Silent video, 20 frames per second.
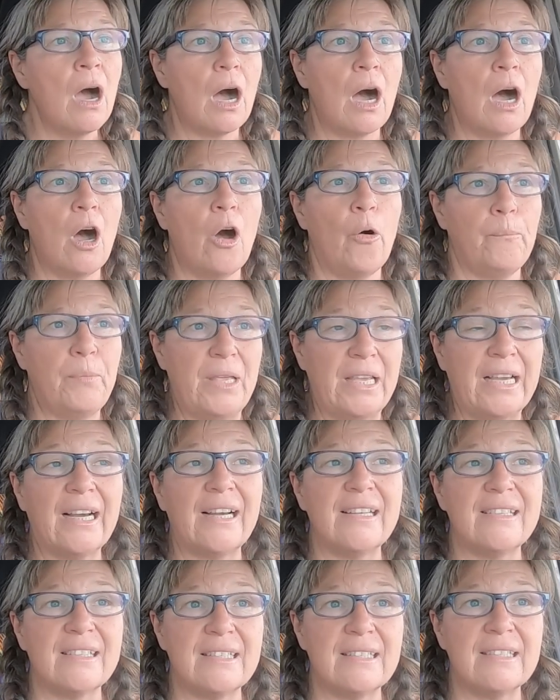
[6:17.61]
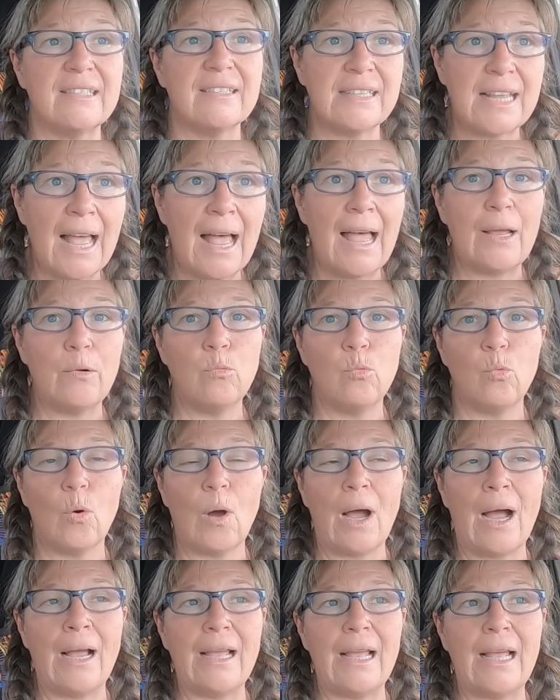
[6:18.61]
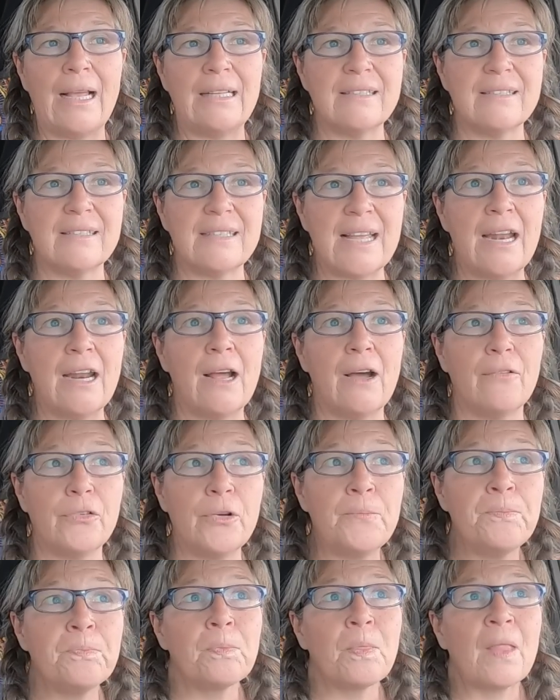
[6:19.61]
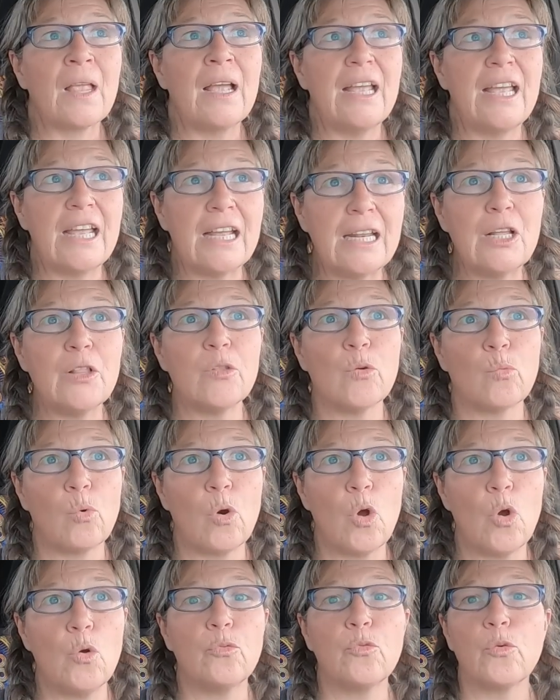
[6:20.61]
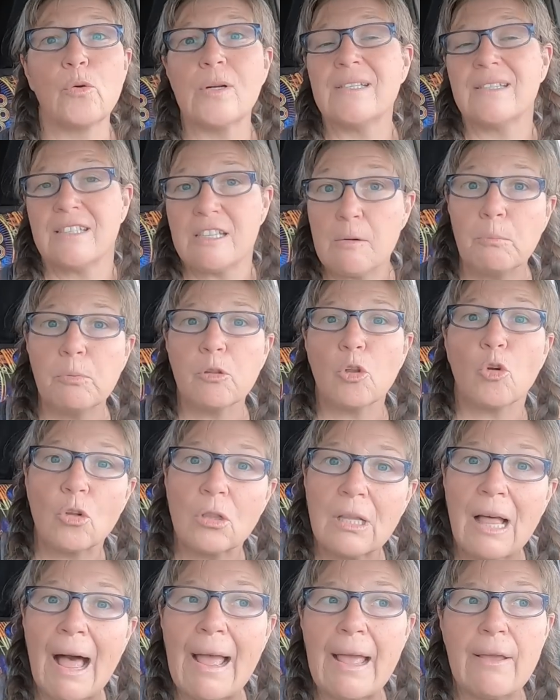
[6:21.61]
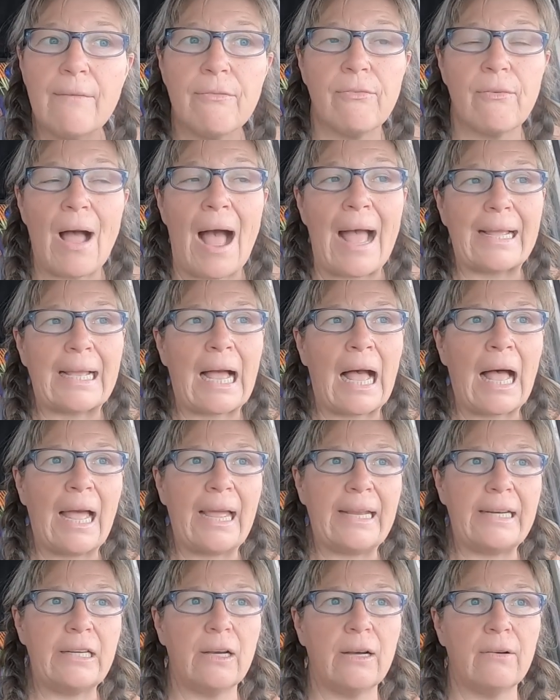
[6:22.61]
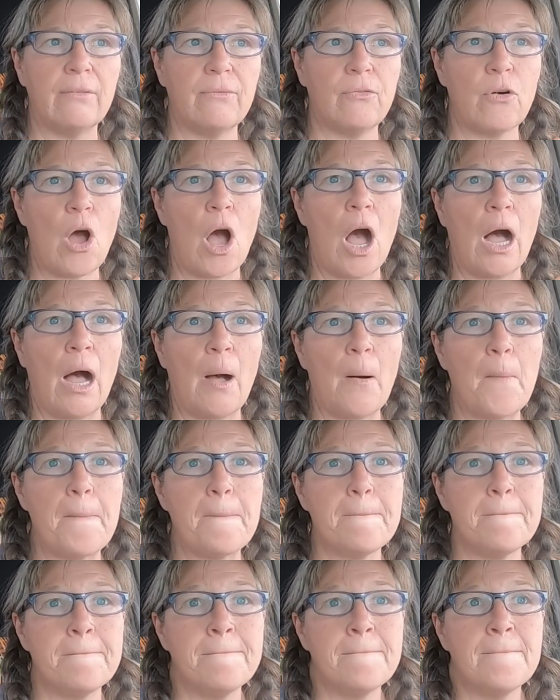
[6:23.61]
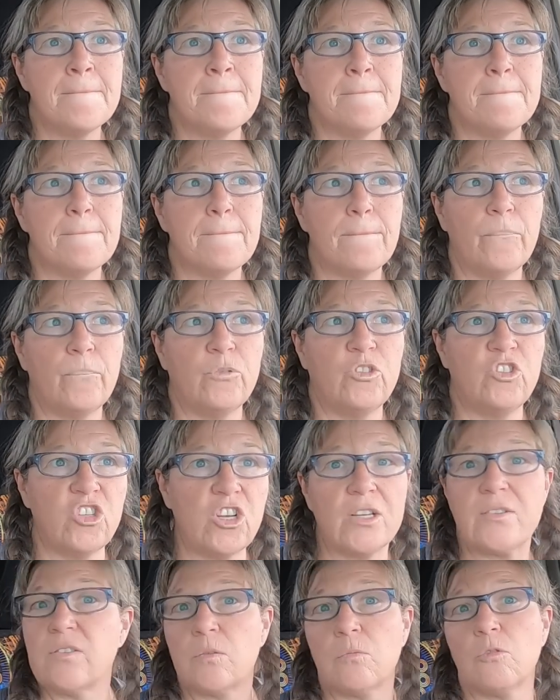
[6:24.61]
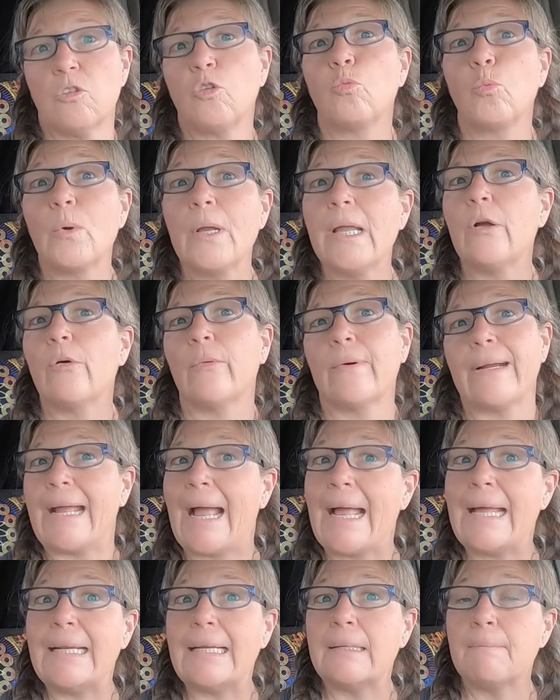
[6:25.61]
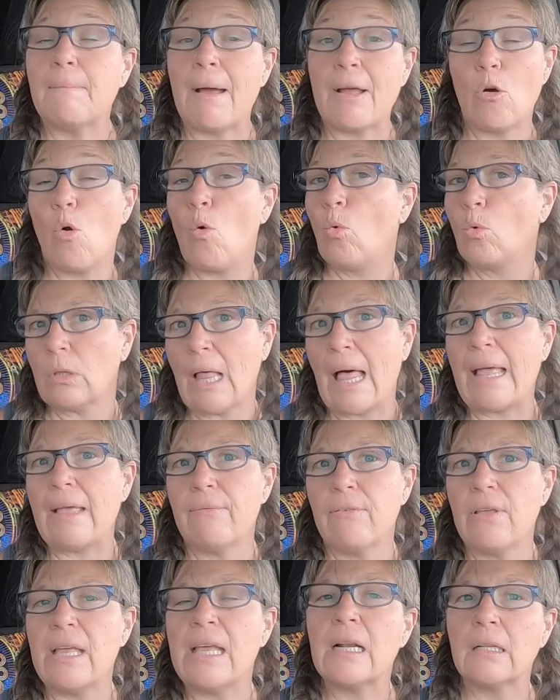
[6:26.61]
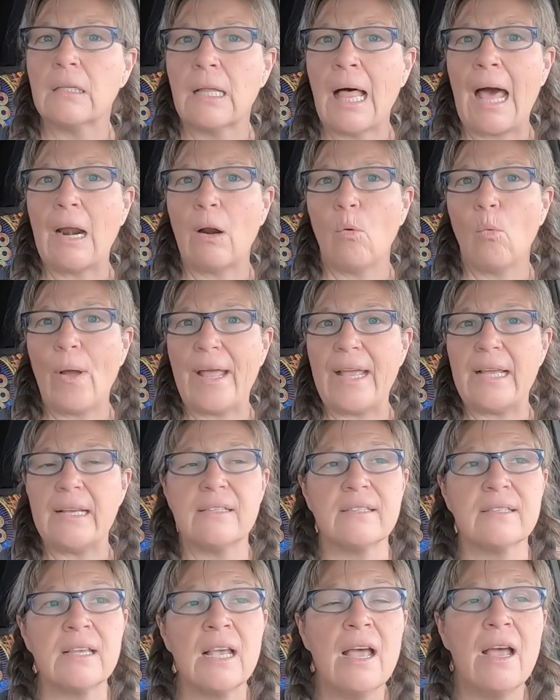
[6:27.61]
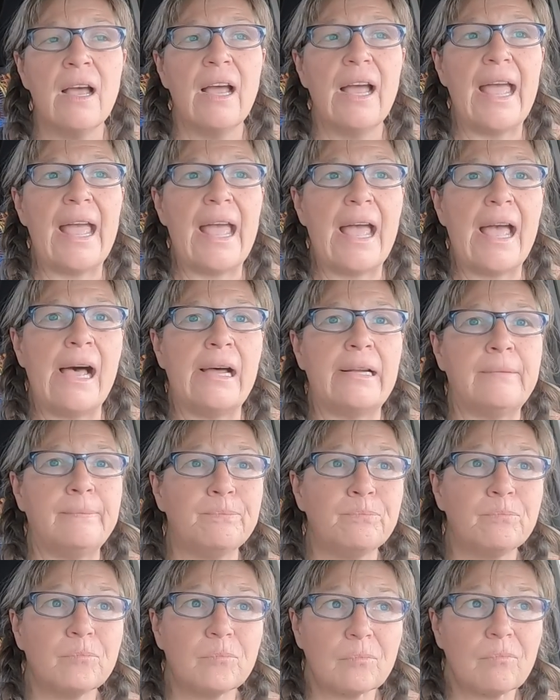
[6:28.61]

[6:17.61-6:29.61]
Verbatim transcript: Um, because instead, I, instead of hitting the road for a simpler life, I kind of um, just recreated my old life in a lot of ways. And